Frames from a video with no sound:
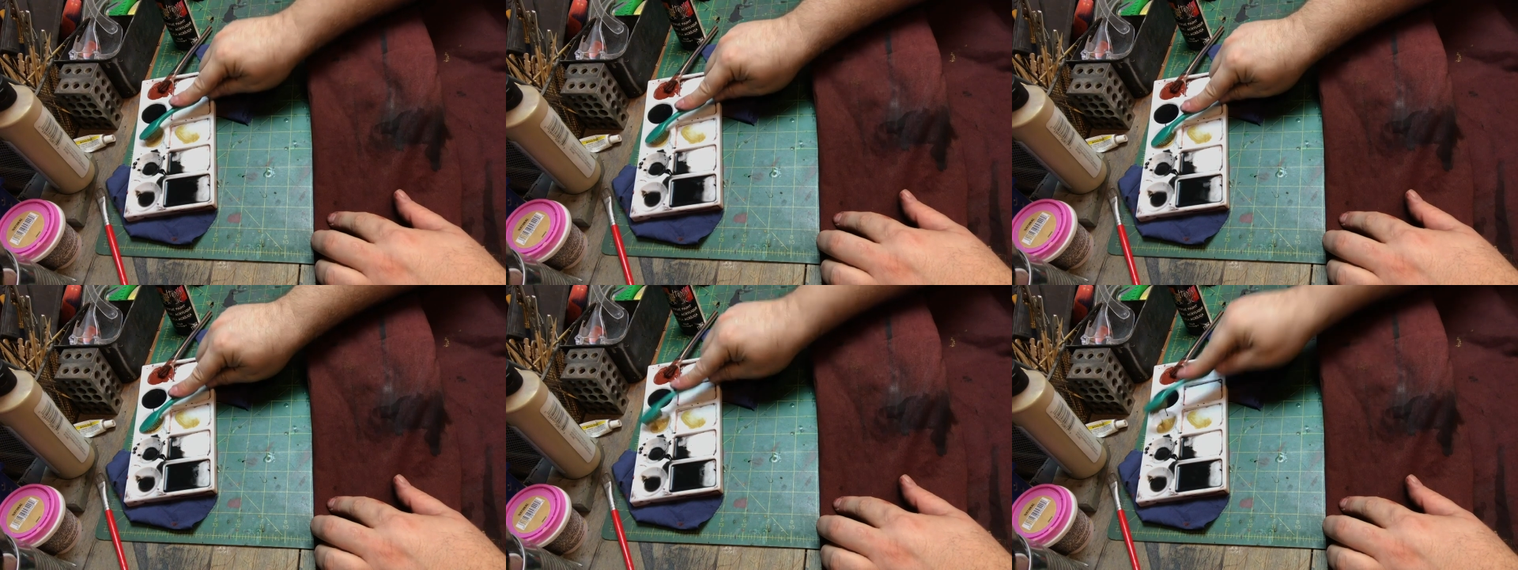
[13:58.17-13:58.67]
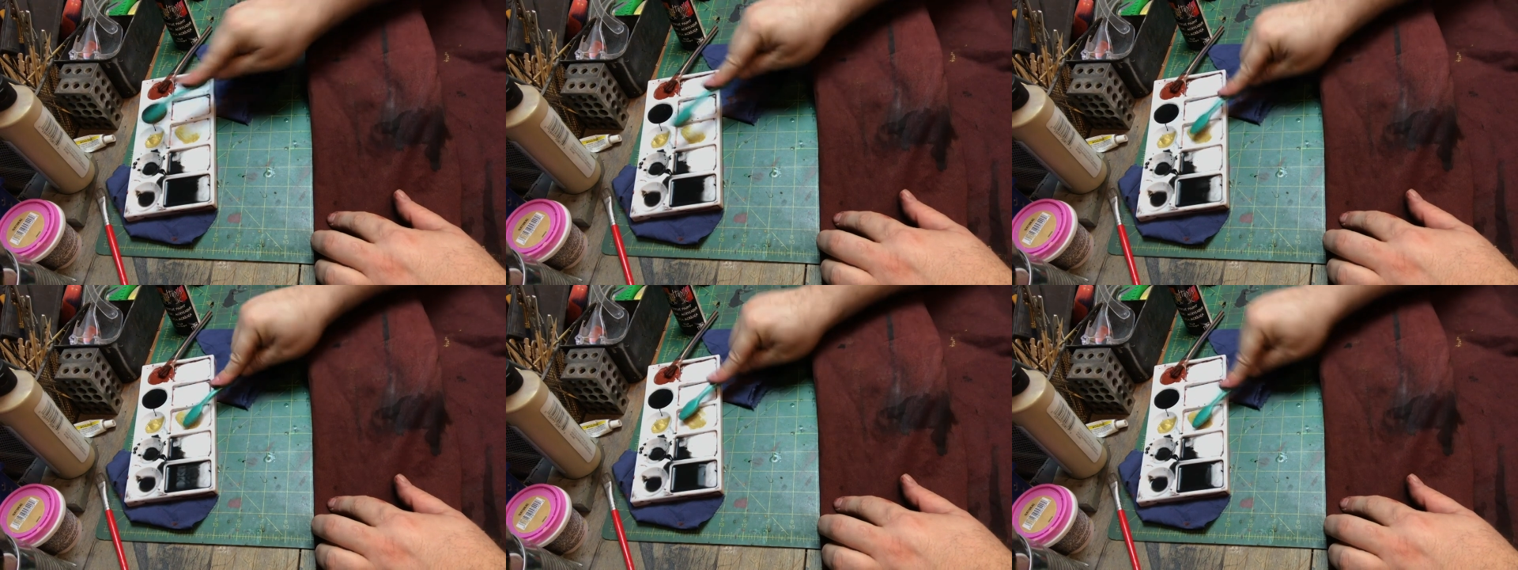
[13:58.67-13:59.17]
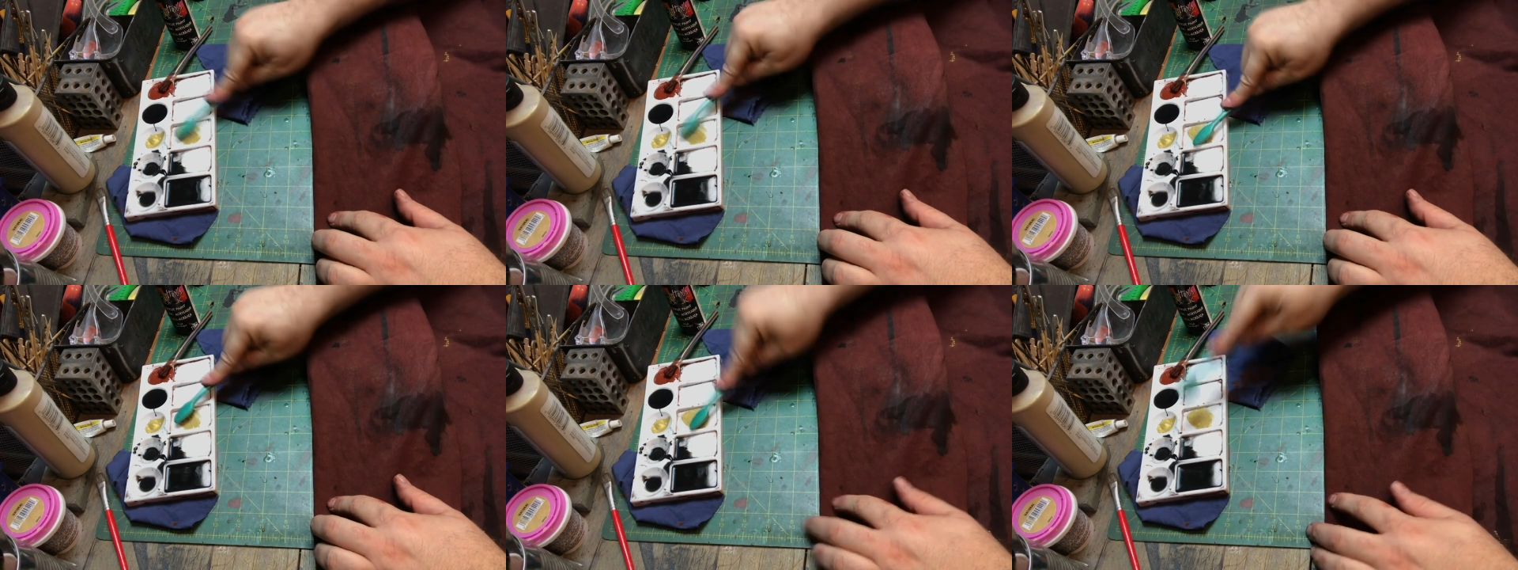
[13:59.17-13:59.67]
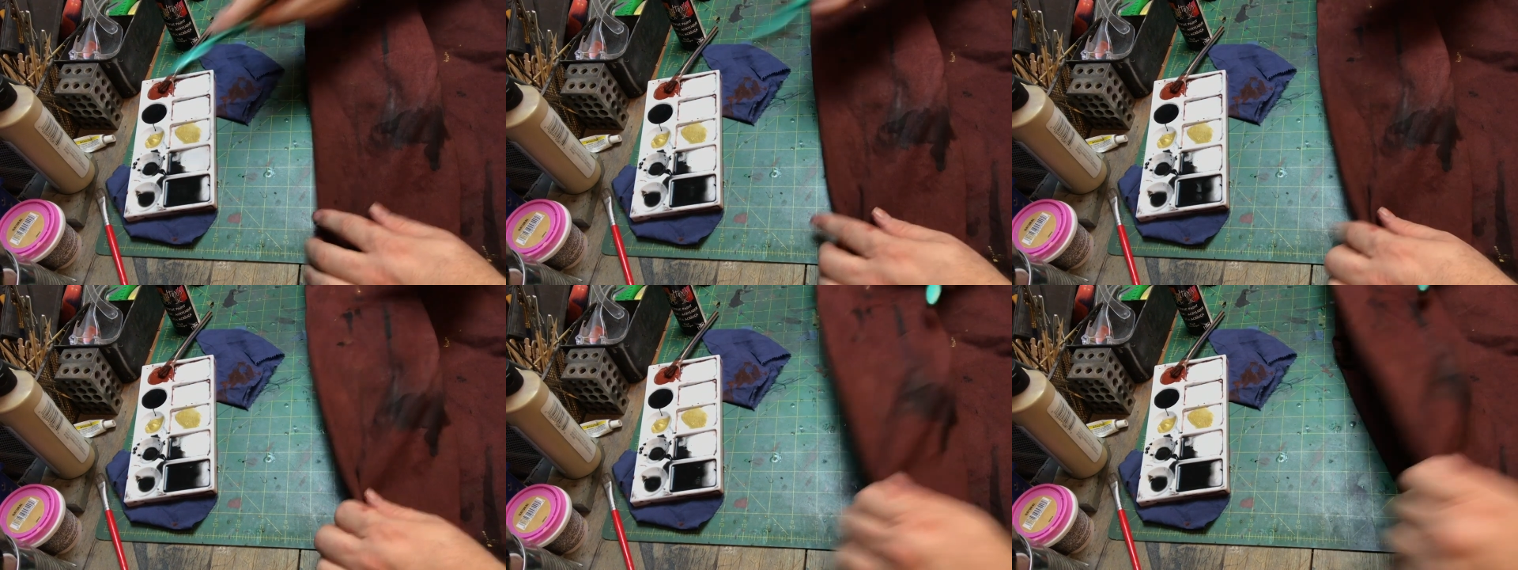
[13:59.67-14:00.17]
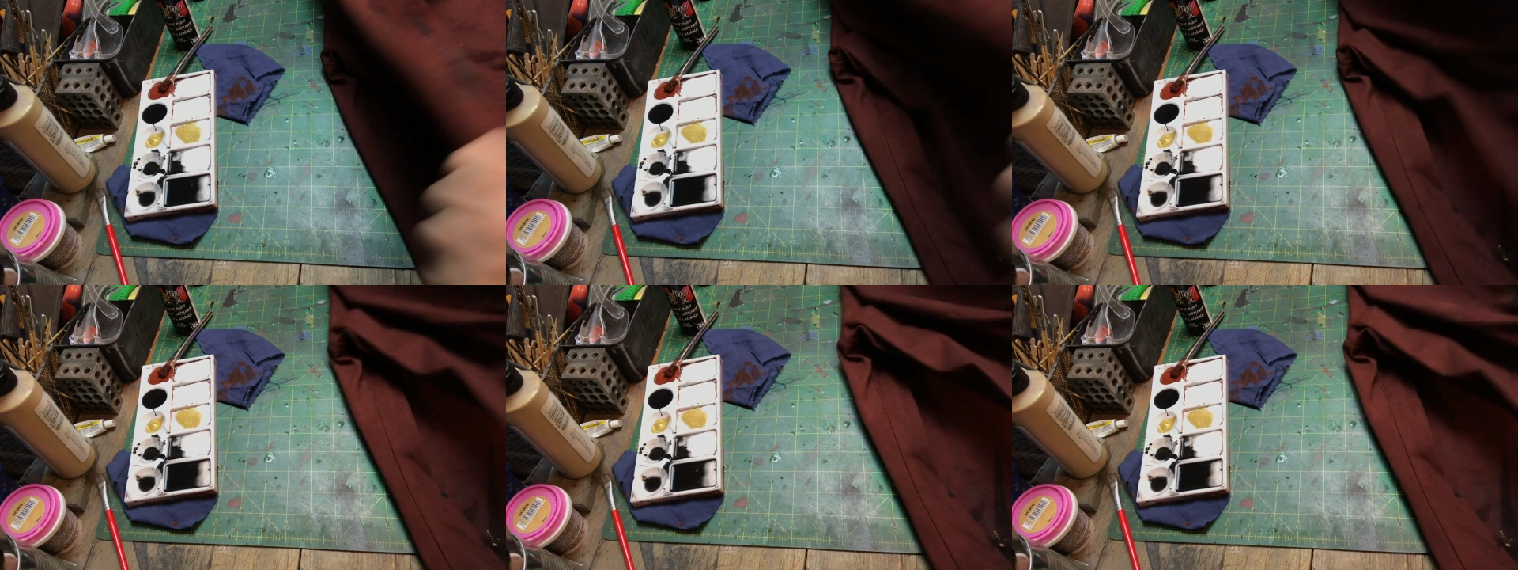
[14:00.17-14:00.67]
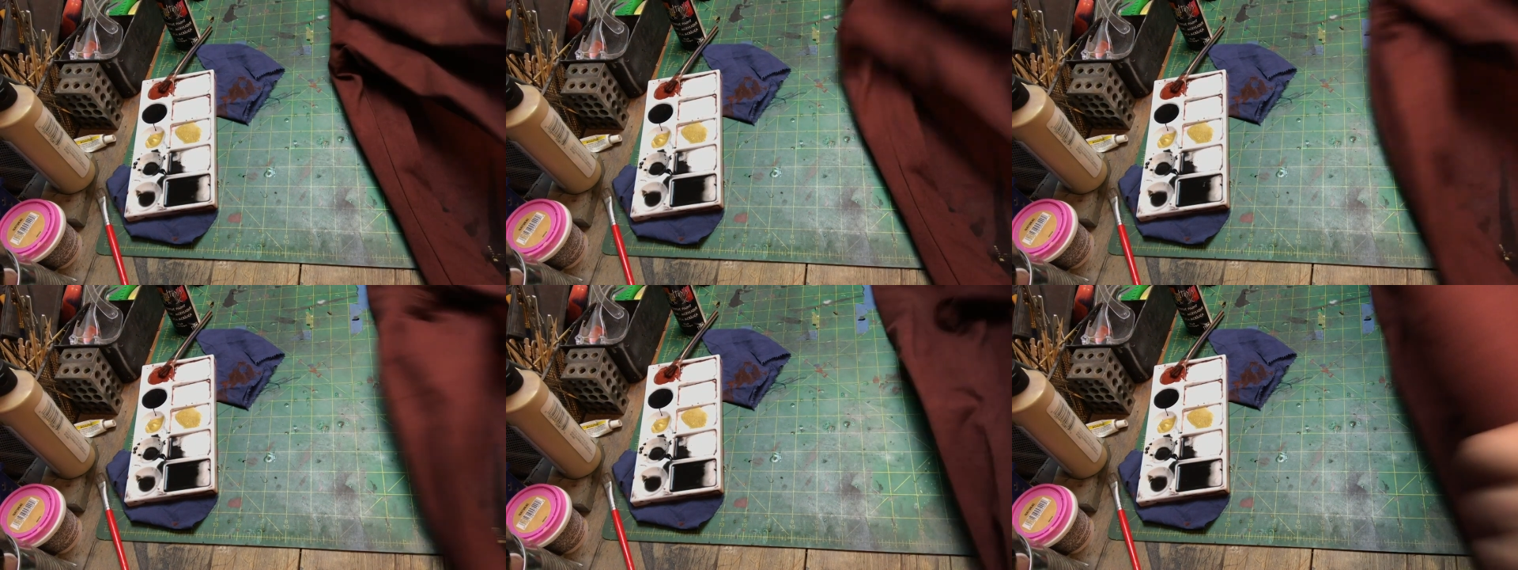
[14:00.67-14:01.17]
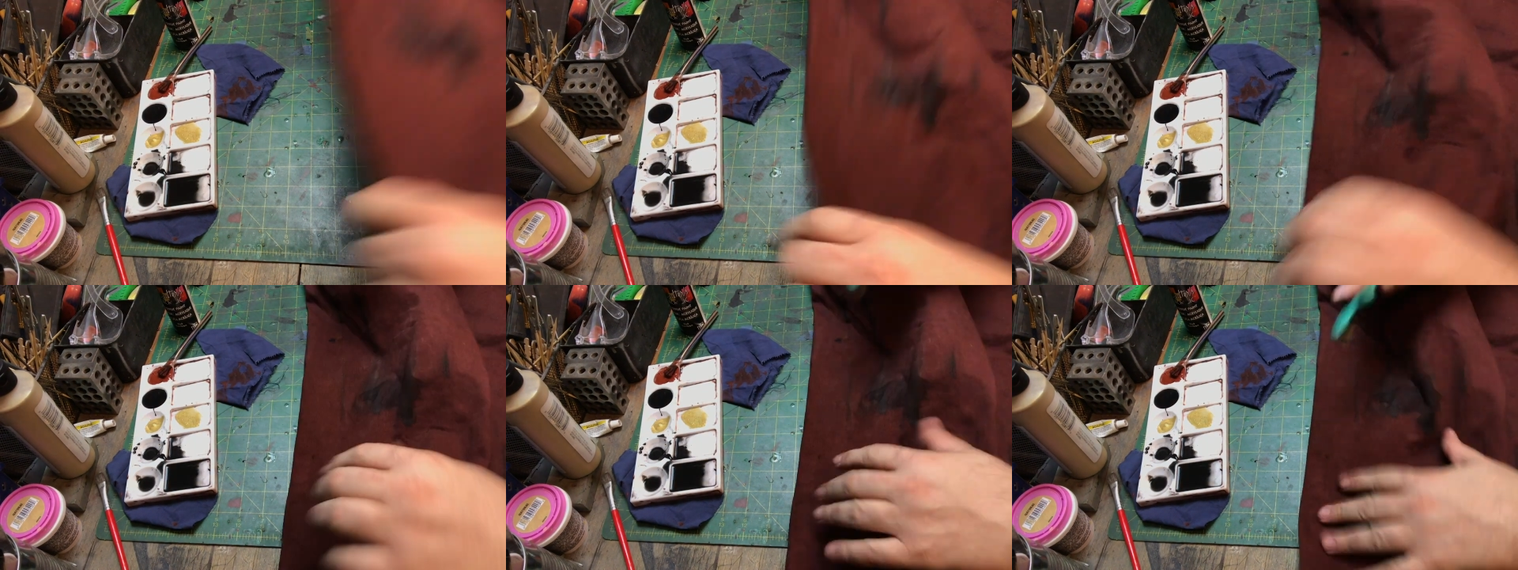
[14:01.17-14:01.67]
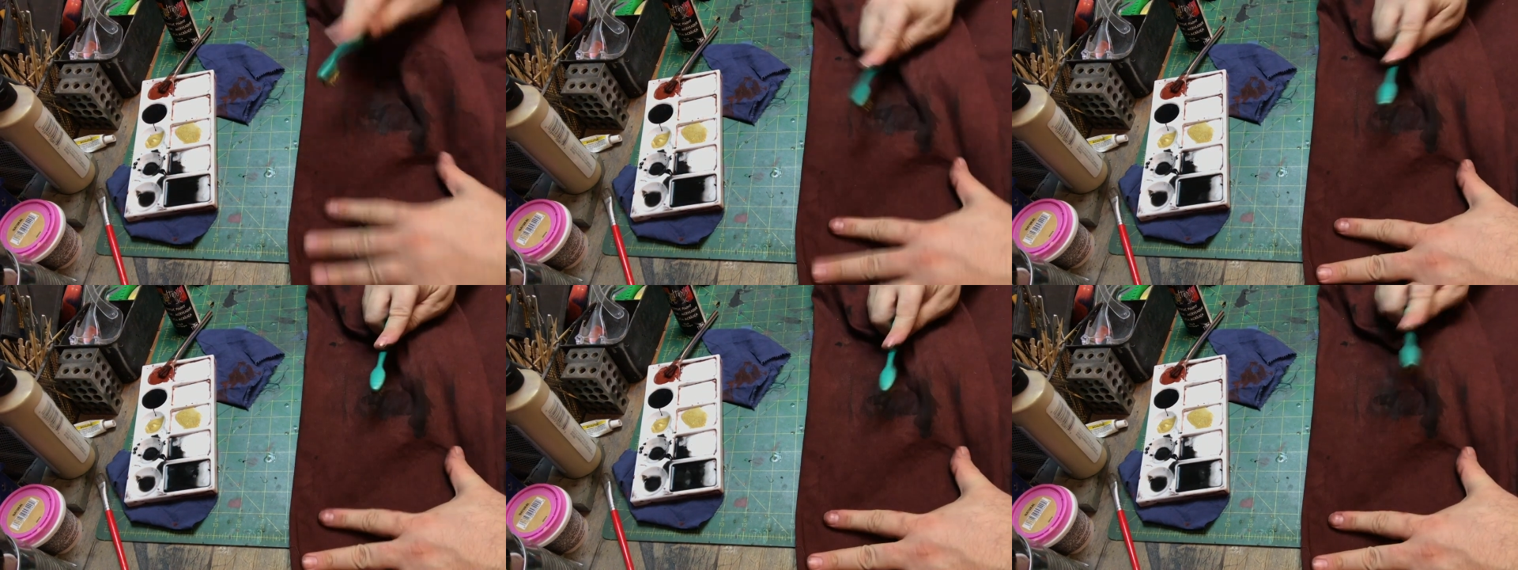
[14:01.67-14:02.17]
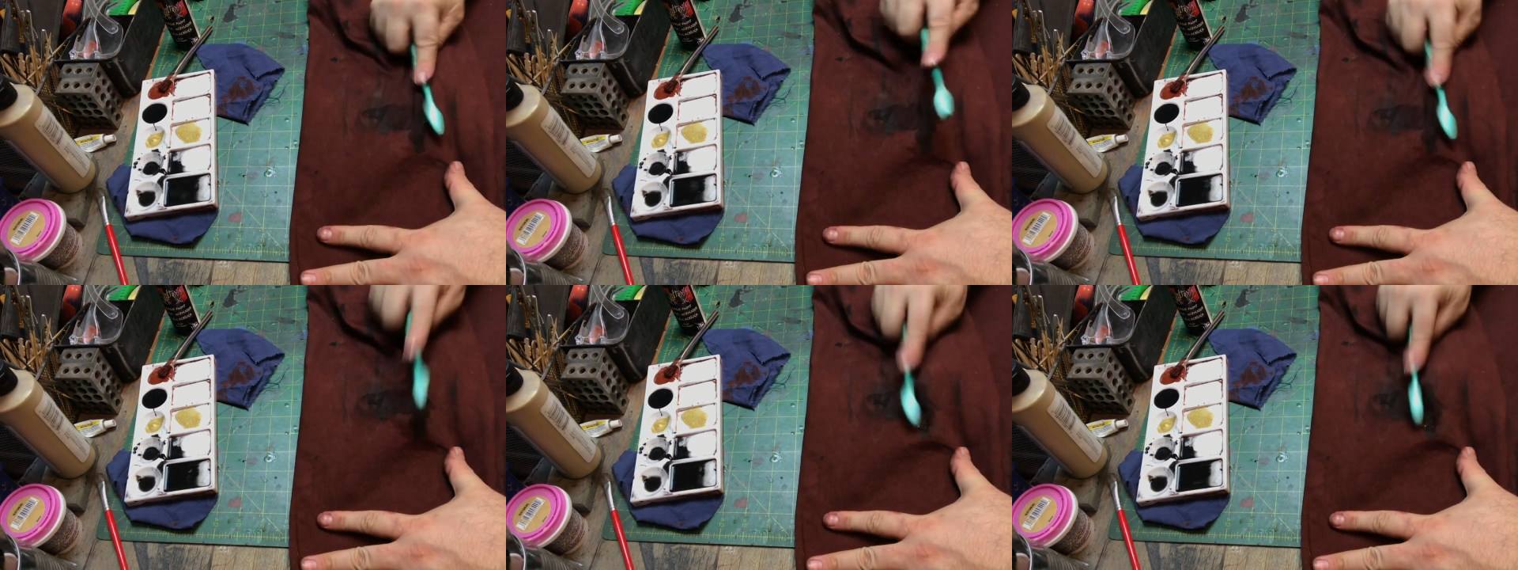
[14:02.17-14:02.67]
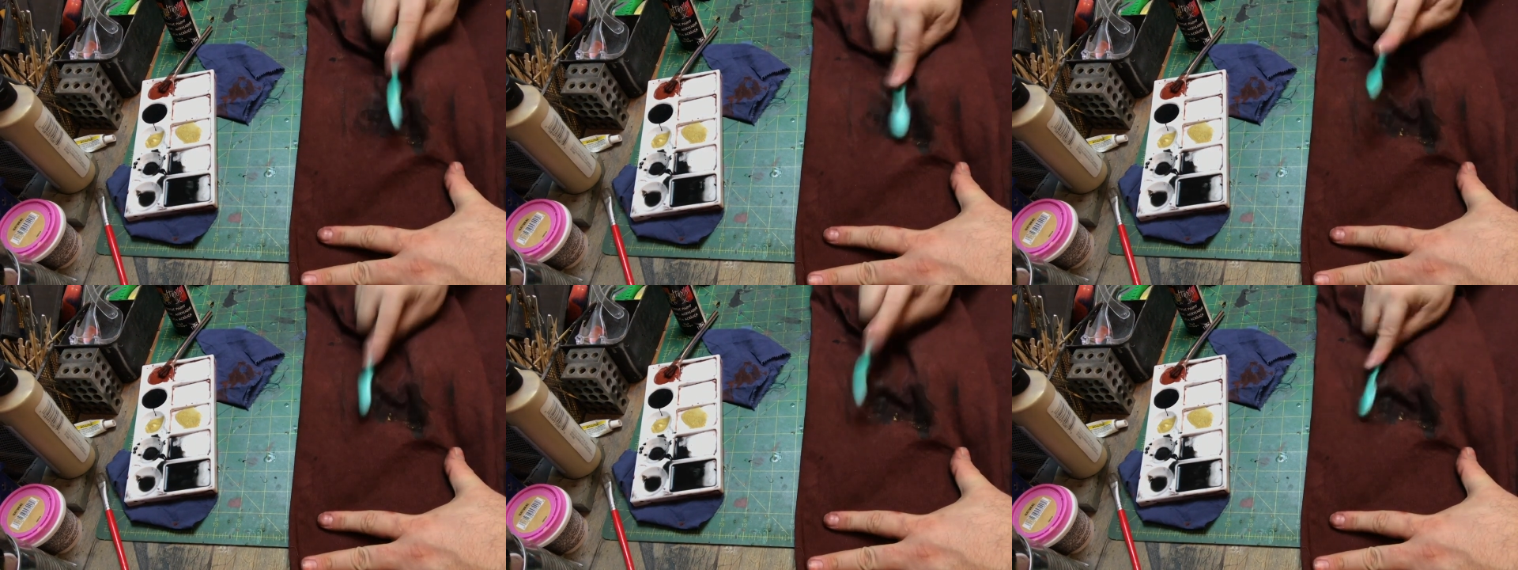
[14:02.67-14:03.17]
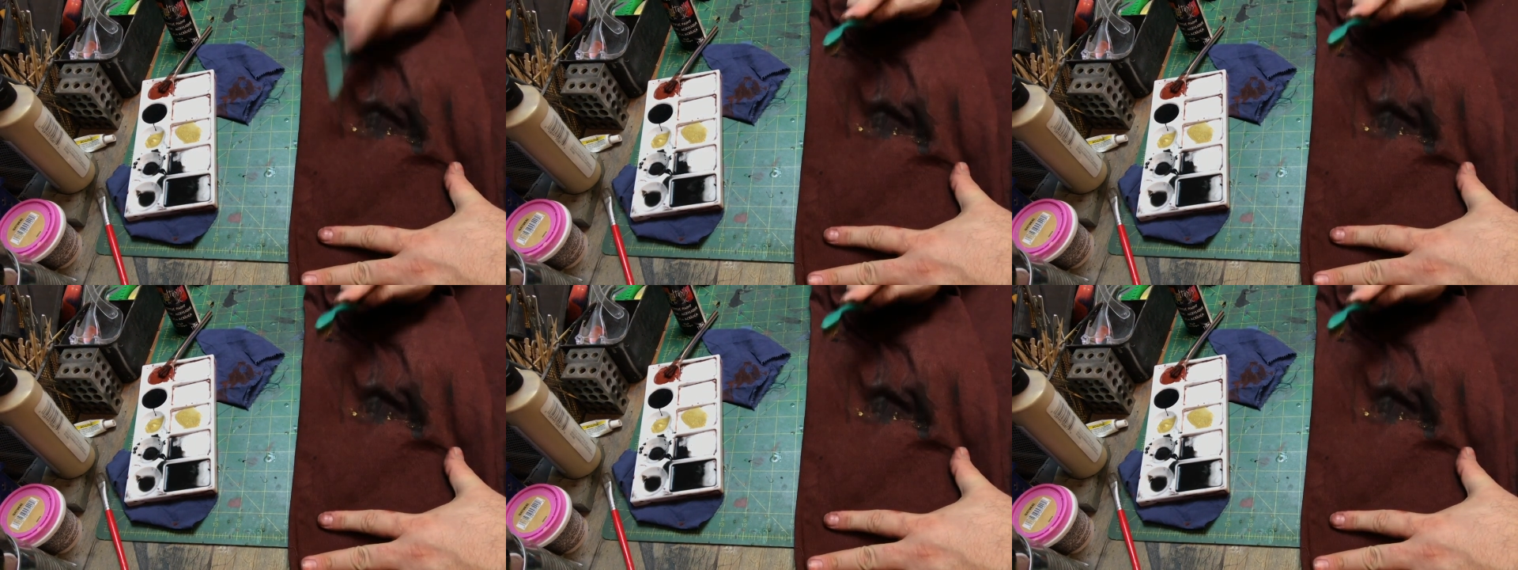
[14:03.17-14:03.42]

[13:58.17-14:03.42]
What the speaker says: Nobody's mouth can be seen.